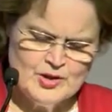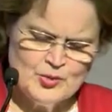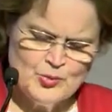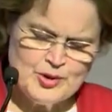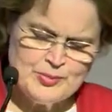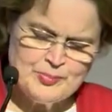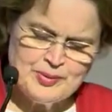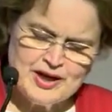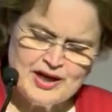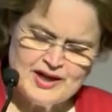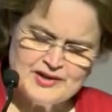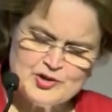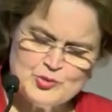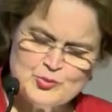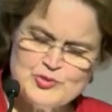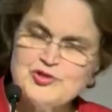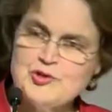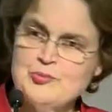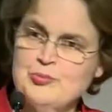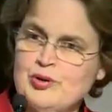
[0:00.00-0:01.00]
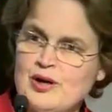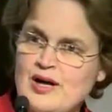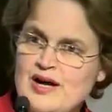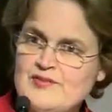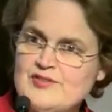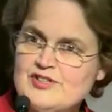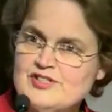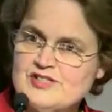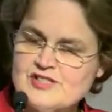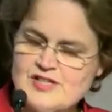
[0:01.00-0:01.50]
We partner with the
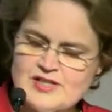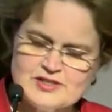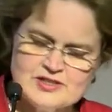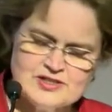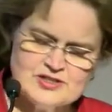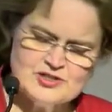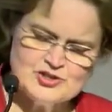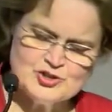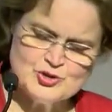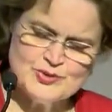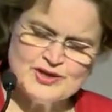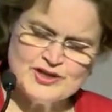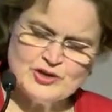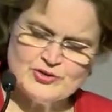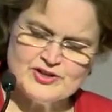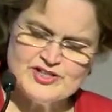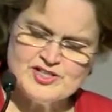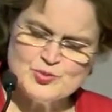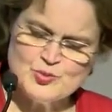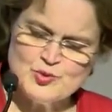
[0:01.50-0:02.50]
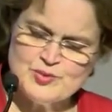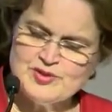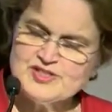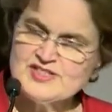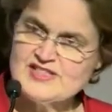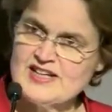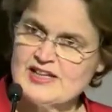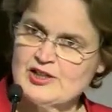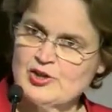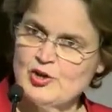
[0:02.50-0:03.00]
private sector to increase
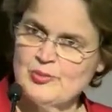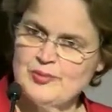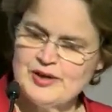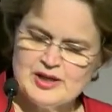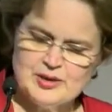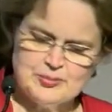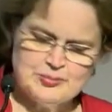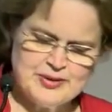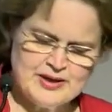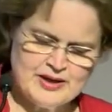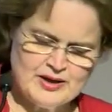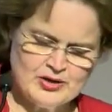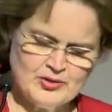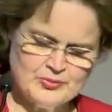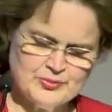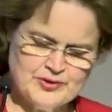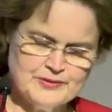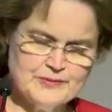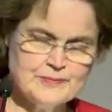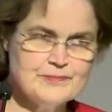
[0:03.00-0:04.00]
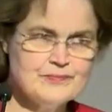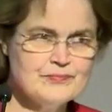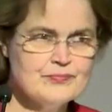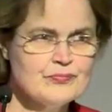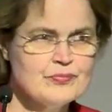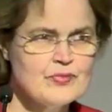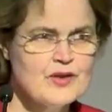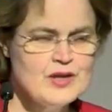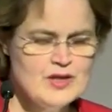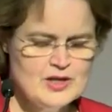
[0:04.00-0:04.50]
women's economic empowerment.
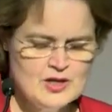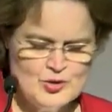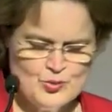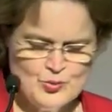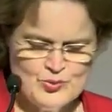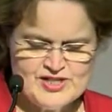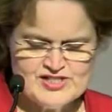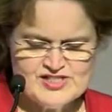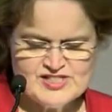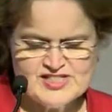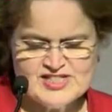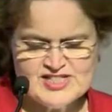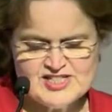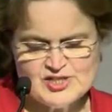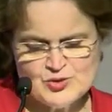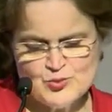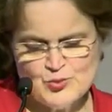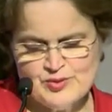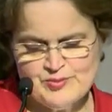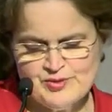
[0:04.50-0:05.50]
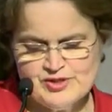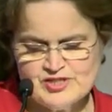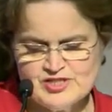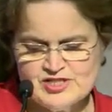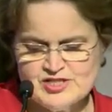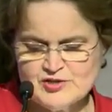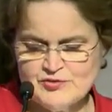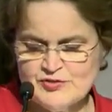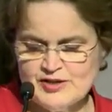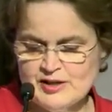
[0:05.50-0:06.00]
We assist women
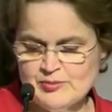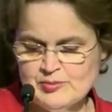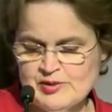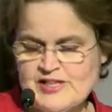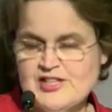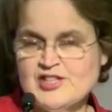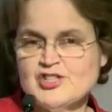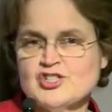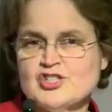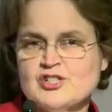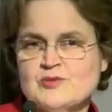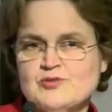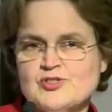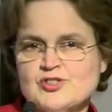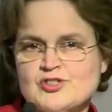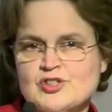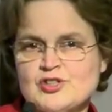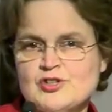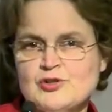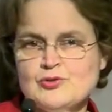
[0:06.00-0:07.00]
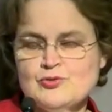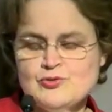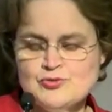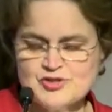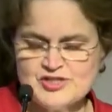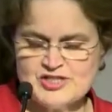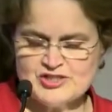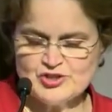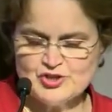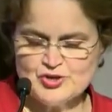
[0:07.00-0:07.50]
to develop leadership
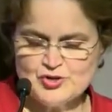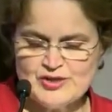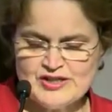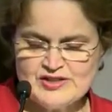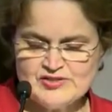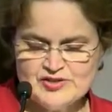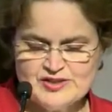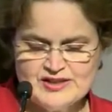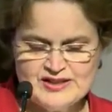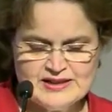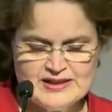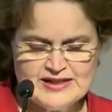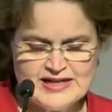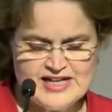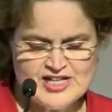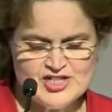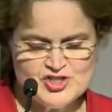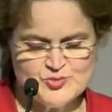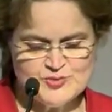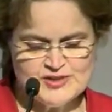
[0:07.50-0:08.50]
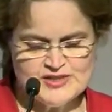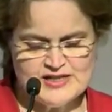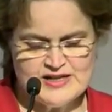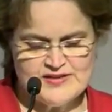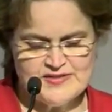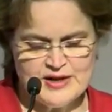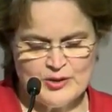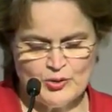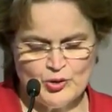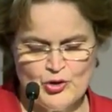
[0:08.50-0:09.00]
skills and strengthen engagement
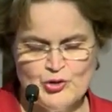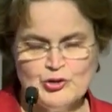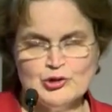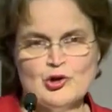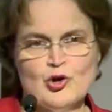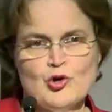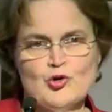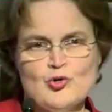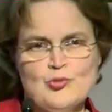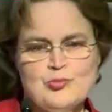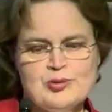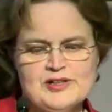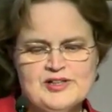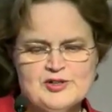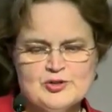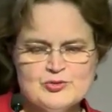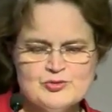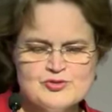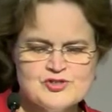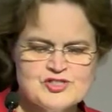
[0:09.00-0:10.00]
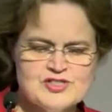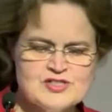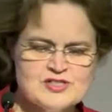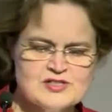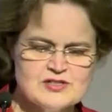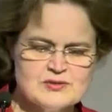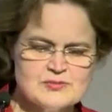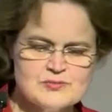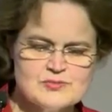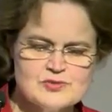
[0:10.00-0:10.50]
in their own local political
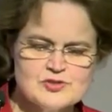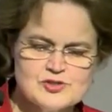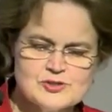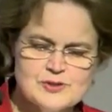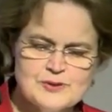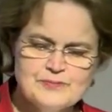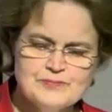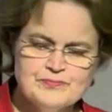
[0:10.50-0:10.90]
systems.